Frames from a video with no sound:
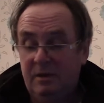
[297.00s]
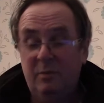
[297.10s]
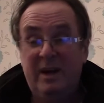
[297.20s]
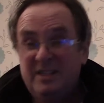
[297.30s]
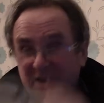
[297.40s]
you
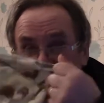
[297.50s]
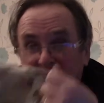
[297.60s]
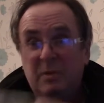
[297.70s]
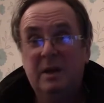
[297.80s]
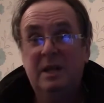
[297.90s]
can wear
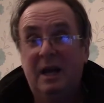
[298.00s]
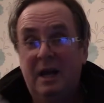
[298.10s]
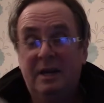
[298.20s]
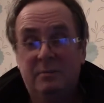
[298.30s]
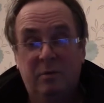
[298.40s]
two and you
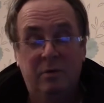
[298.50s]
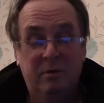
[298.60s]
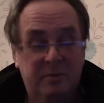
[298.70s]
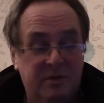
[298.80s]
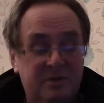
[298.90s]
added
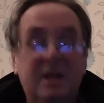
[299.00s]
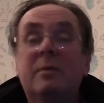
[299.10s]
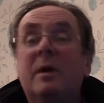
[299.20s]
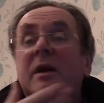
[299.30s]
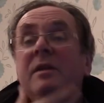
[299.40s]
warmth
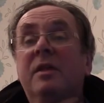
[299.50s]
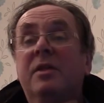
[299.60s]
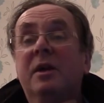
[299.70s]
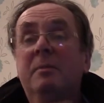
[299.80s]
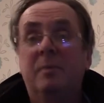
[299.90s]
instead of wearing
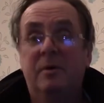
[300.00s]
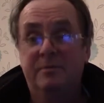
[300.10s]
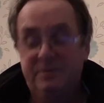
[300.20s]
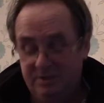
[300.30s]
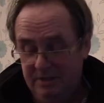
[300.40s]
the thick
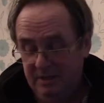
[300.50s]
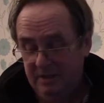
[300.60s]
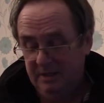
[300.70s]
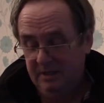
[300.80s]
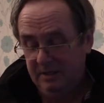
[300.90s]
buffs.
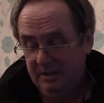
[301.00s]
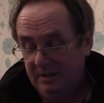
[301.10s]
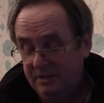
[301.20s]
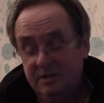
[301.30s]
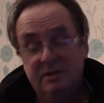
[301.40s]

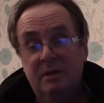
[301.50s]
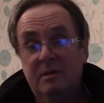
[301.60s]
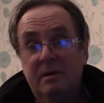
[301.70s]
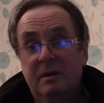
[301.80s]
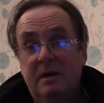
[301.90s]
This will do